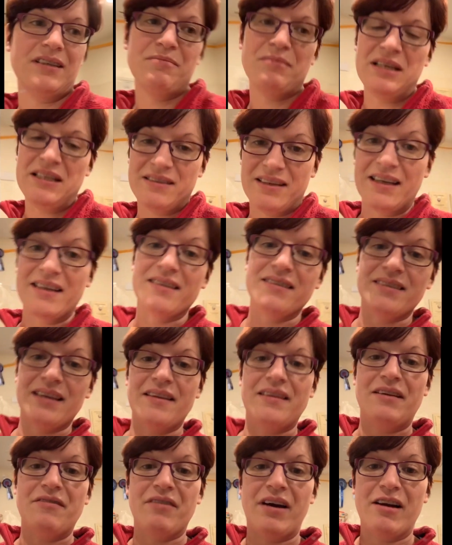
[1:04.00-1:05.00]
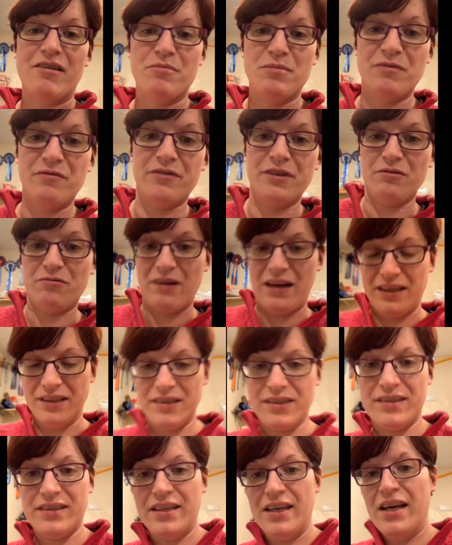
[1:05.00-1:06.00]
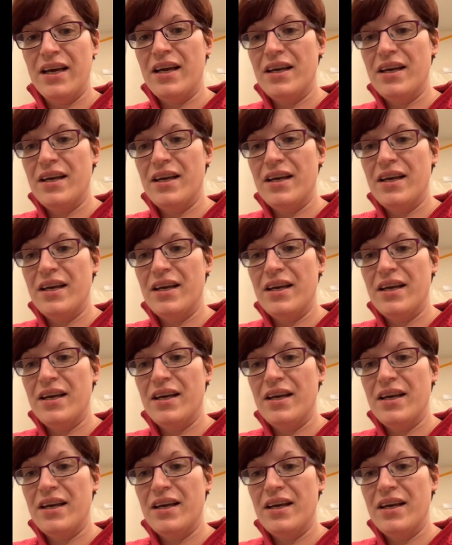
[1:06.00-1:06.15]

it means I can set the environment for the rats.